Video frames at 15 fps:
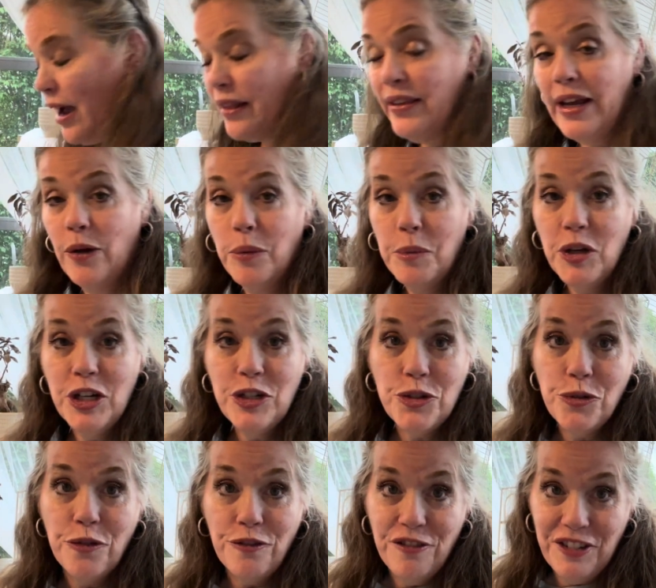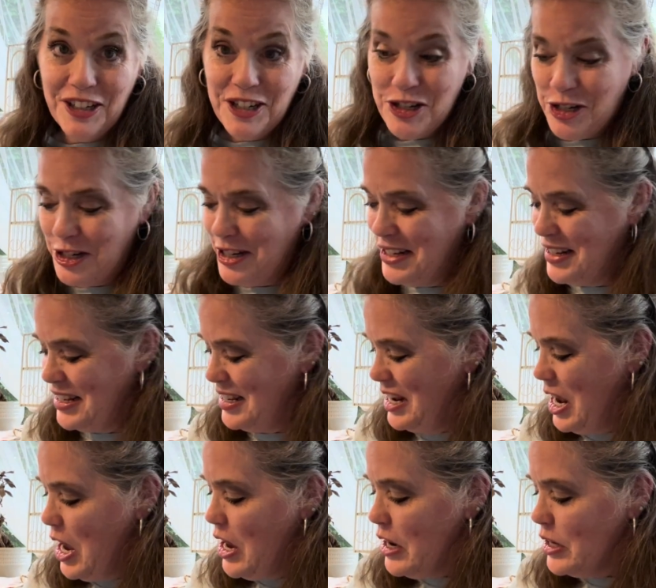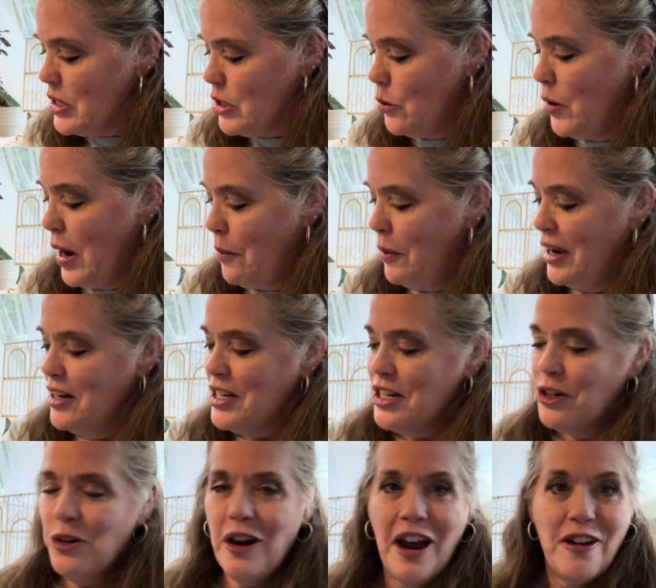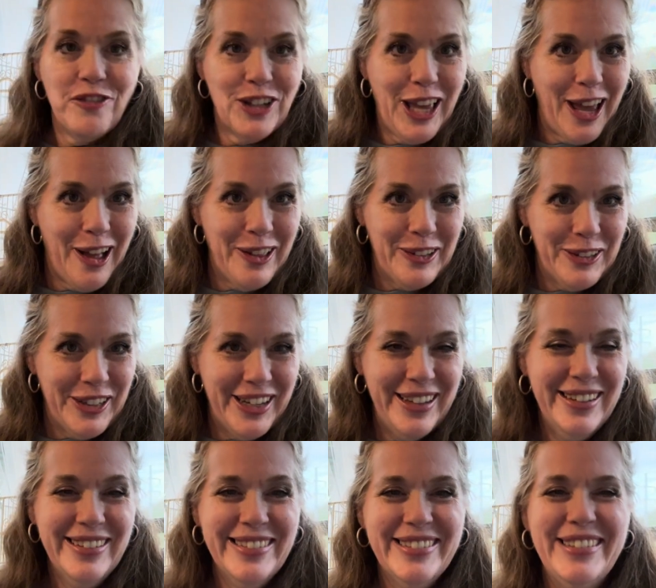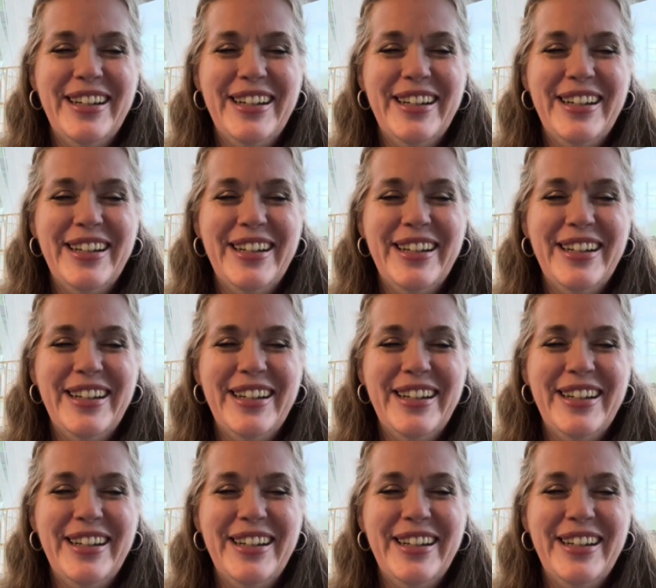now I'm gonna do finishes. So I went to Craft Gallery,